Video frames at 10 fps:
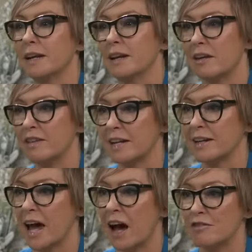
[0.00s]
lovely
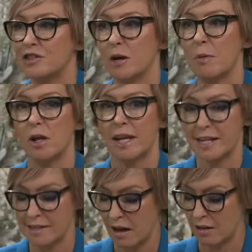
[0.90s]
little half-term
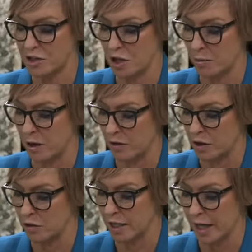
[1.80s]
holiday. It's half-term here in
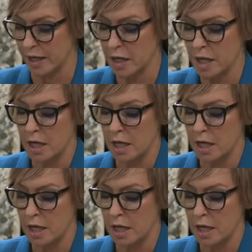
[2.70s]
the UK.